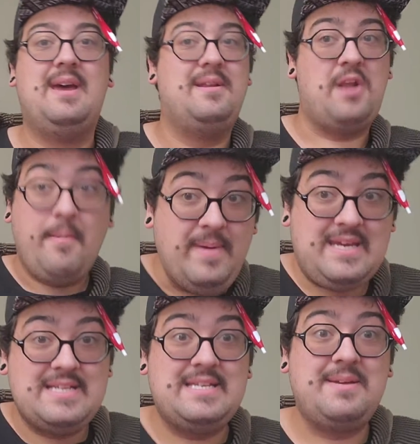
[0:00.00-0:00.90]
not
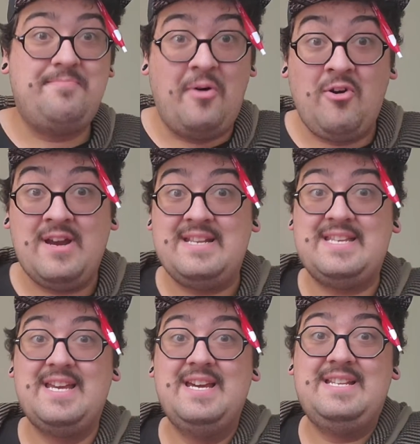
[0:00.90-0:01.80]
because it's
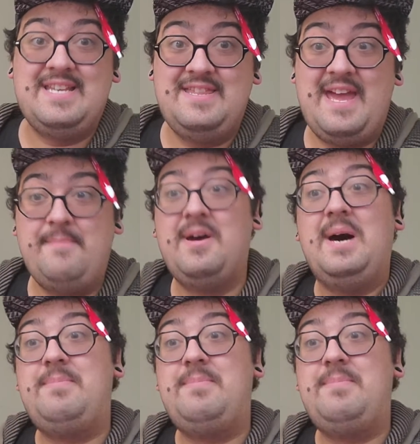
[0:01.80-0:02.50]
important to them,